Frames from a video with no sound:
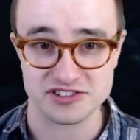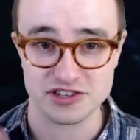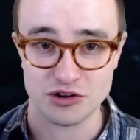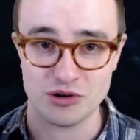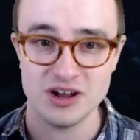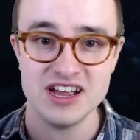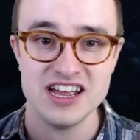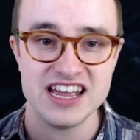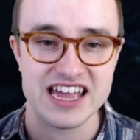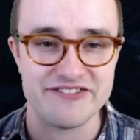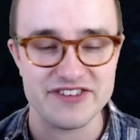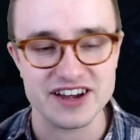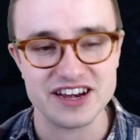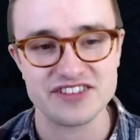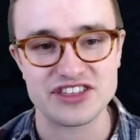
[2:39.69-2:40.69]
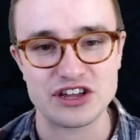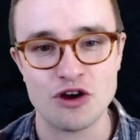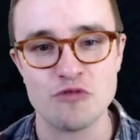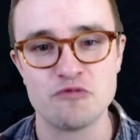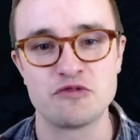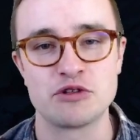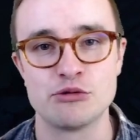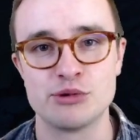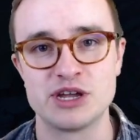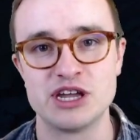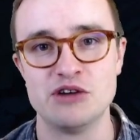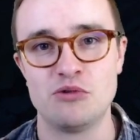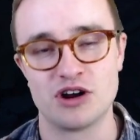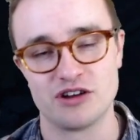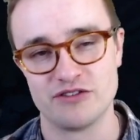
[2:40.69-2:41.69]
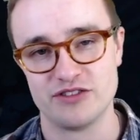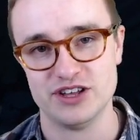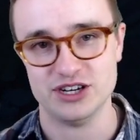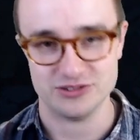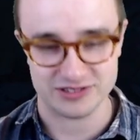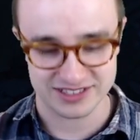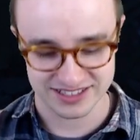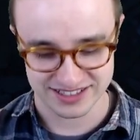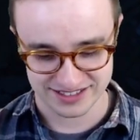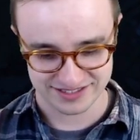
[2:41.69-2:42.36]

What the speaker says: So if anything, hopefully we get one of those.